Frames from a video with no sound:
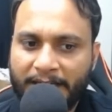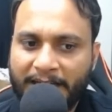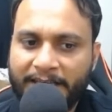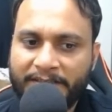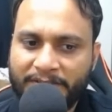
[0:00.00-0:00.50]
I
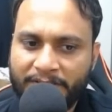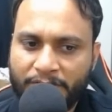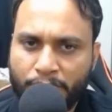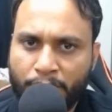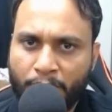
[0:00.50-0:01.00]
and j
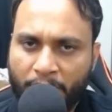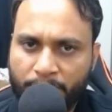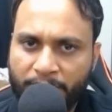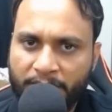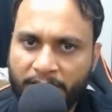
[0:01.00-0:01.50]
should
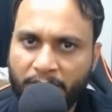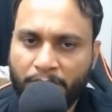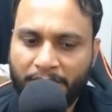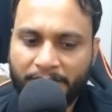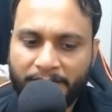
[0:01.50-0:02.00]
not be
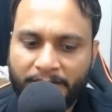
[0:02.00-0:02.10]
equal.